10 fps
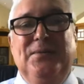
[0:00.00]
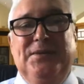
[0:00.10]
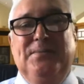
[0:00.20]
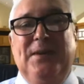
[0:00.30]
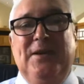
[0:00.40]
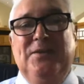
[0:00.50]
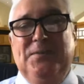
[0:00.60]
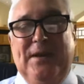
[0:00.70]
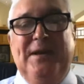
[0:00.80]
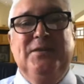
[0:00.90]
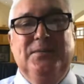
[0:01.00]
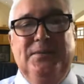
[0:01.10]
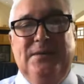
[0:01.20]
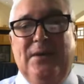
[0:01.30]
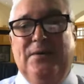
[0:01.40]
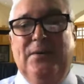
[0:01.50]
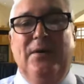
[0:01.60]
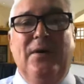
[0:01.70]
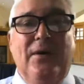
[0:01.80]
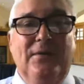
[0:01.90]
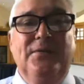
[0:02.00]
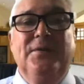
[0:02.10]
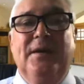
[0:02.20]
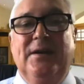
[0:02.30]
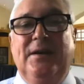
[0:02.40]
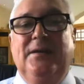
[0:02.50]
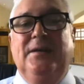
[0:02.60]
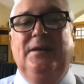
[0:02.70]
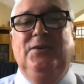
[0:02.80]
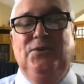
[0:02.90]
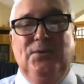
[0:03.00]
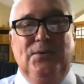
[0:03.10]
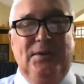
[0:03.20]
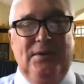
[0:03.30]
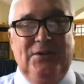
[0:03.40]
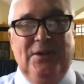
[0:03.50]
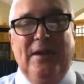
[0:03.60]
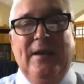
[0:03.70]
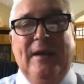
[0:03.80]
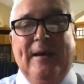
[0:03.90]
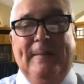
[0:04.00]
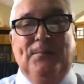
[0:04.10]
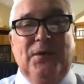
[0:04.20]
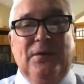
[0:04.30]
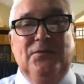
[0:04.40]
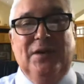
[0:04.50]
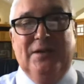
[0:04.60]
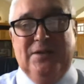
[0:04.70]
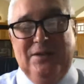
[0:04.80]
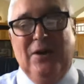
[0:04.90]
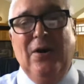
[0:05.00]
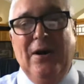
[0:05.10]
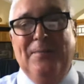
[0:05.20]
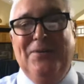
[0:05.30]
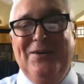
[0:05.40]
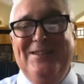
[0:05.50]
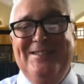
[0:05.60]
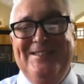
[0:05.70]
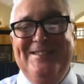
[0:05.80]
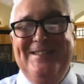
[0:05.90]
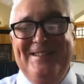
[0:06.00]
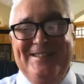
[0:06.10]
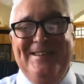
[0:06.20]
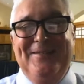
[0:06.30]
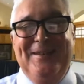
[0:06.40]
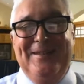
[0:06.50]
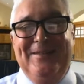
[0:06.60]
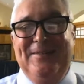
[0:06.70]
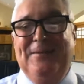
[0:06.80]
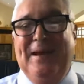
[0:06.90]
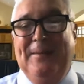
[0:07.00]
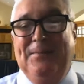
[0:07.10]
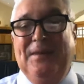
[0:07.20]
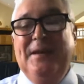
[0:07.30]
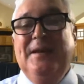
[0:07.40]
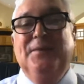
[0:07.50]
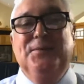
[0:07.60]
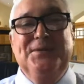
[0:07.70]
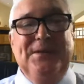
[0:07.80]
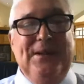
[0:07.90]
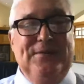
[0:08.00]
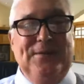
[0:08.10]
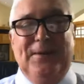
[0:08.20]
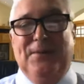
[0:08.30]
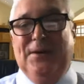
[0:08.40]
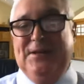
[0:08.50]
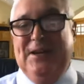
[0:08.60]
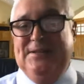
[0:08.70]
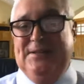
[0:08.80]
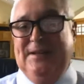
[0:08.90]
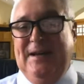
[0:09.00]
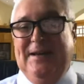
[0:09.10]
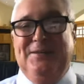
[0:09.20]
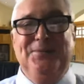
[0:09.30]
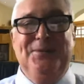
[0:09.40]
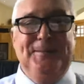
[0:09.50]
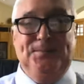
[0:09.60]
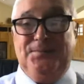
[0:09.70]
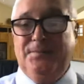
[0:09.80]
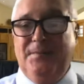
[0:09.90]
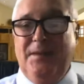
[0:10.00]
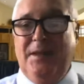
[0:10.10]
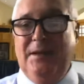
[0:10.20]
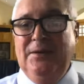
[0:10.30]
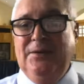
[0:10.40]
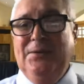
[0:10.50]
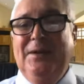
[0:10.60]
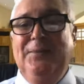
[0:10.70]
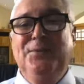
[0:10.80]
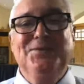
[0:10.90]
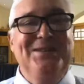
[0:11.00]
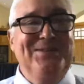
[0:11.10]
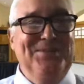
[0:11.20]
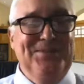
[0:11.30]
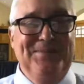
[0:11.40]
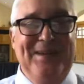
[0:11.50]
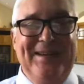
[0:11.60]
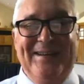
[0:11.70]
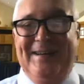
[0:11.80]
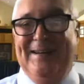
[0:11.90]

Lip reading: risk management as a result of the shortage of drugs and the high prices. So that's something that was identified by Jason last week. In doing that, we also talked about